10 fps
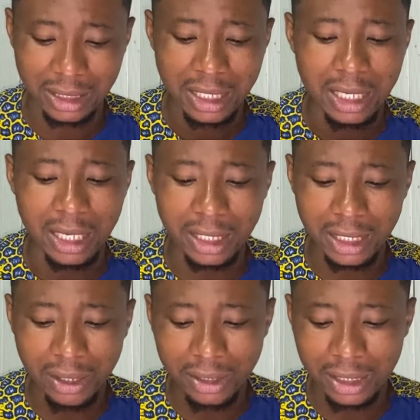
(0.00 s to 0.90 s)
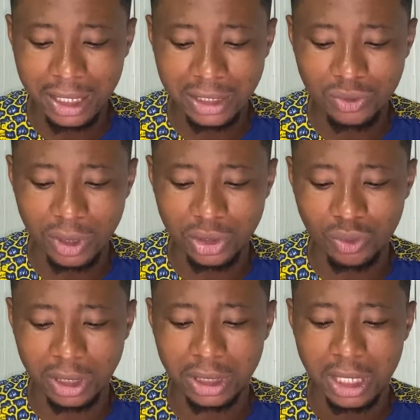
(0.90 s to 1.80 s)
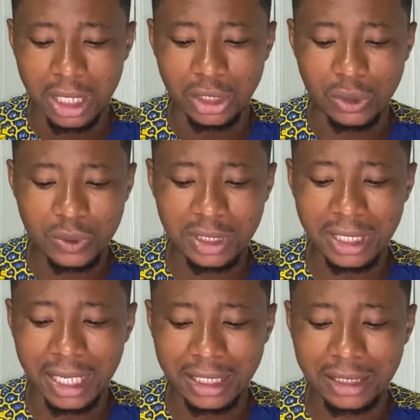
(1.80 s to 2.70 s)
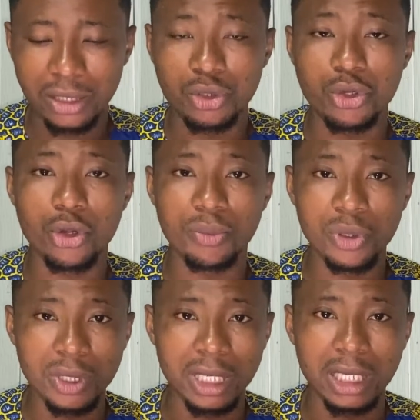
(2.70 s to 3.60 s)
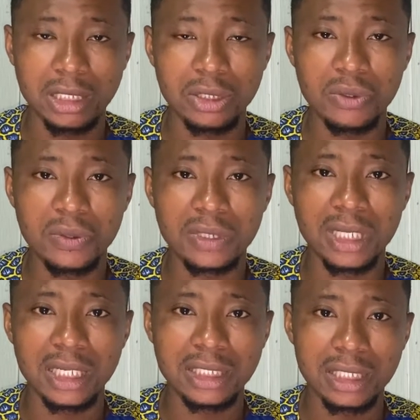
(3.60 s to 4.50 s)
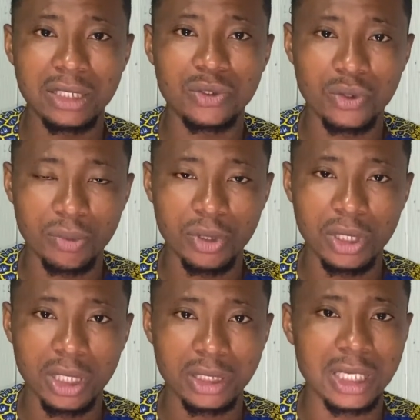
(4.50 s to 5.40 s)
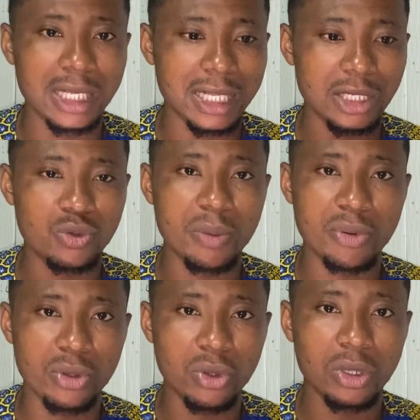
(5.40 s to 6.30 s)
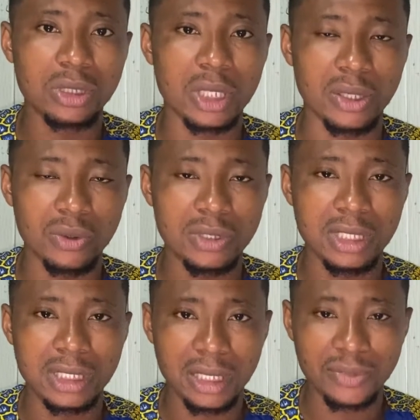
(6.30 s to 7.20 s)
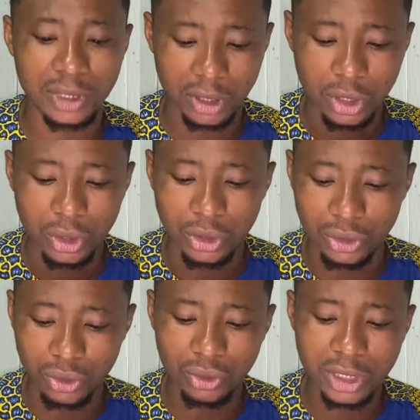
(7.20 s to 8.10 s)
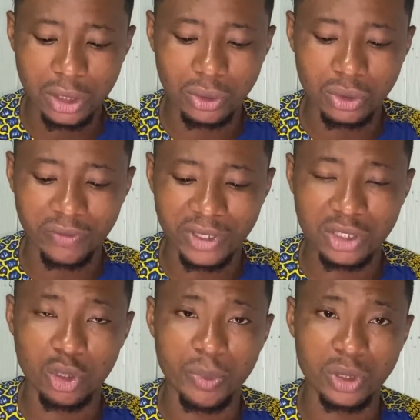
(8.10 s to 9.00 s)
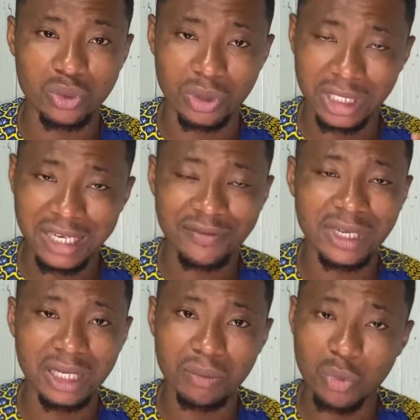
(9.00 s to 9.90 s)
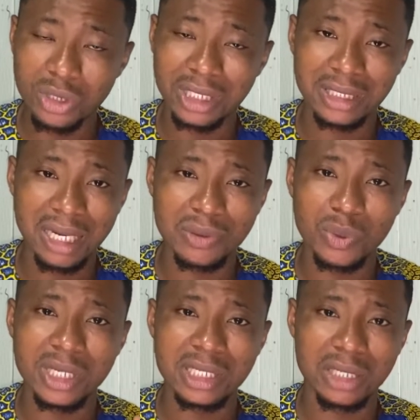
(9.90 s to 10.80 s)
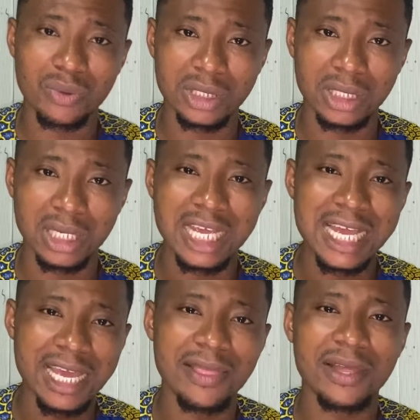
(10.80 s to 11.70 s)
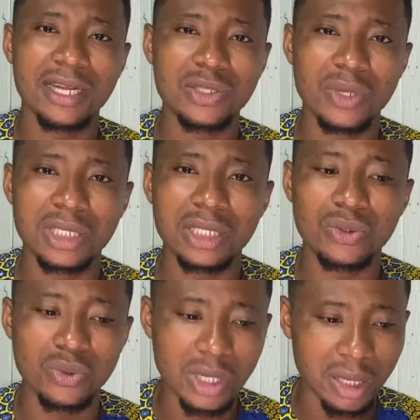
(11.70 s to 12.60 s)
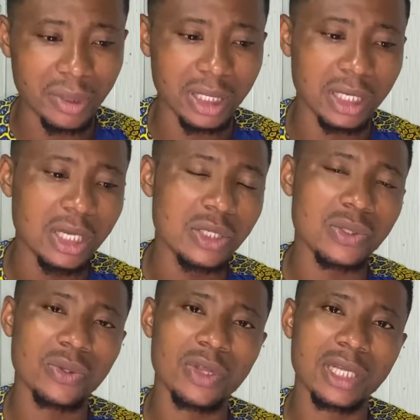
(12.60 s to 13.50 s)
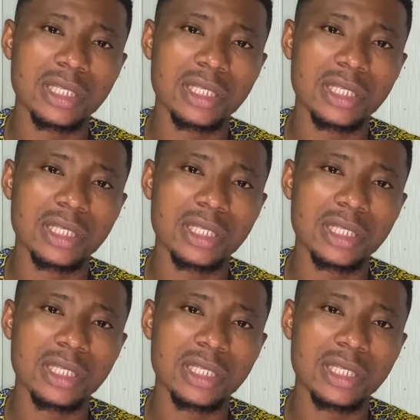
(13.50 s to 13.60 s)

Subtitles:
And now the next one is what? Using the internet to communicate. Using the internet to communicate. That is where protocol and those things comes in. You should take note of this topic too. Definitely, most of the times when they set question, internet questions do come in, so that